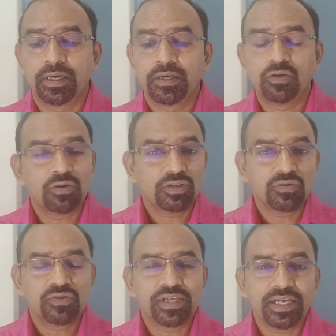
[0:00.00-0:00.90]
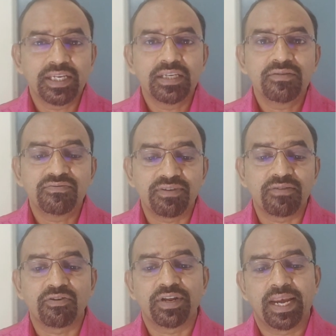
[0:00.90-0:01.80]
Don't use any
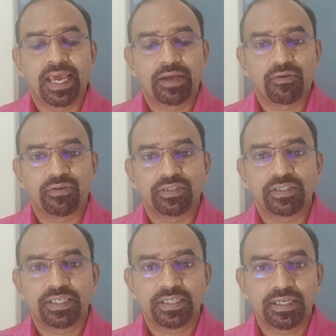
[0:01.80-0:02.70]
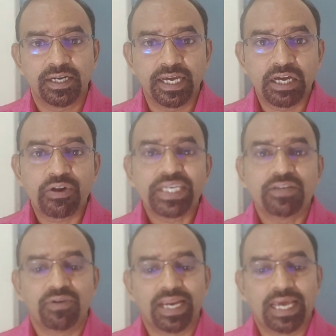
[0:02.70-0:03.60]
flowery language, that
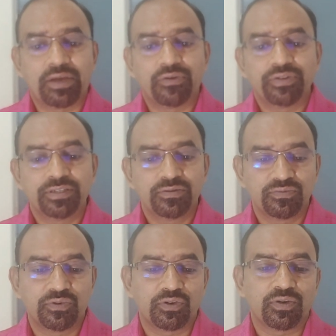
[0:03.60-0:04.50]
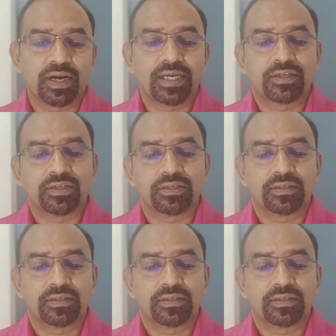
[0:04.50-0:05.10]
decorative language for your letter.